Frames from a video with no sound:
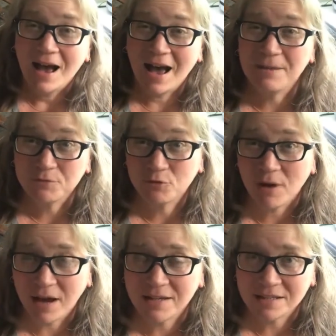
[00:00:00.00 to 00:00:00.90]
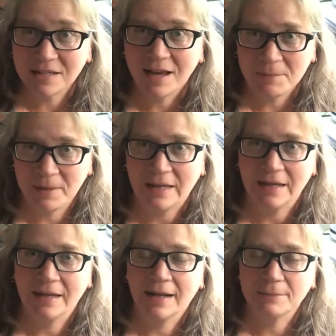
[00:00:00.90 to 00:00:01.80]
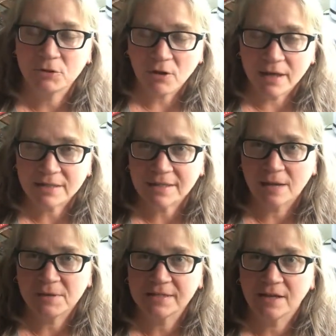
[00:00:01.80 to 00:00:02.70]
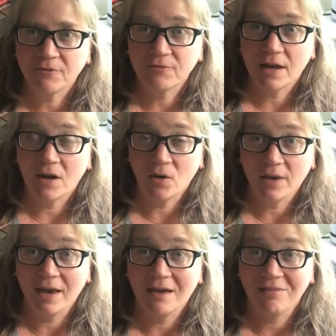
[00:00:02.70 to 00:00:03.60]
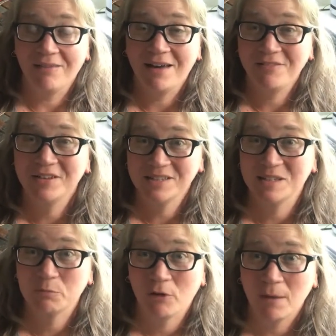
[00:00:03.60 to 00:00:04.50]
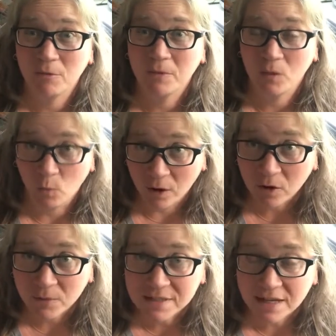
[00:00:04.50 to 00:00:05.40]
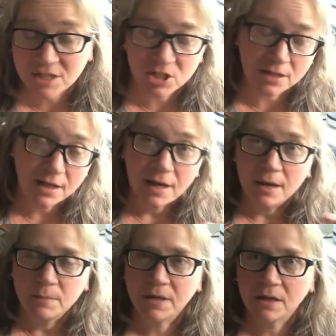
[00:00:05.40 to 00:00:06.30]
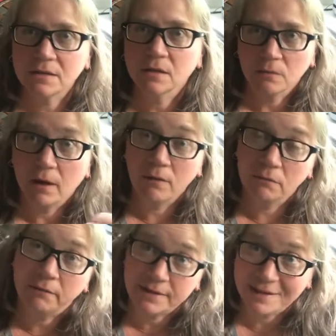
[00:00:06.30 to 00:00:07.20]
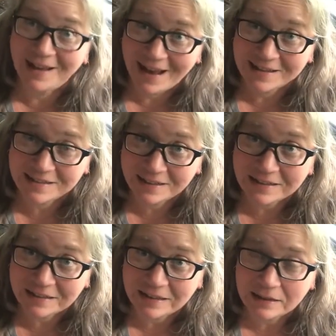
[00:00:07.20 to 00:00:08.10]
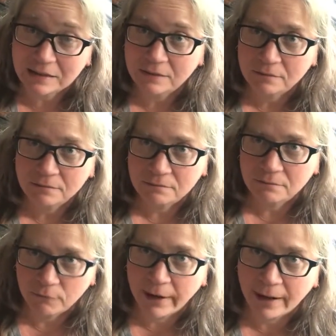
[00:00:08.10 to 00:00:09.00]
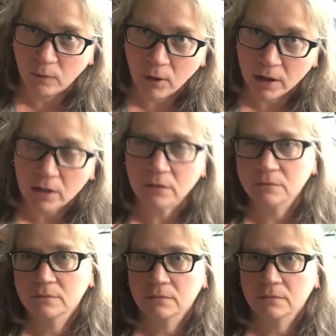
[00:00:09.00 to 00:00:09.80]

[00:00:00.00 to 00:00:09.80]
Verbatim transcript: I'm trying to not panic and I'm trying to tell myself that, okay, a lot of this is probably water retention because, well, we did accidentally run out of water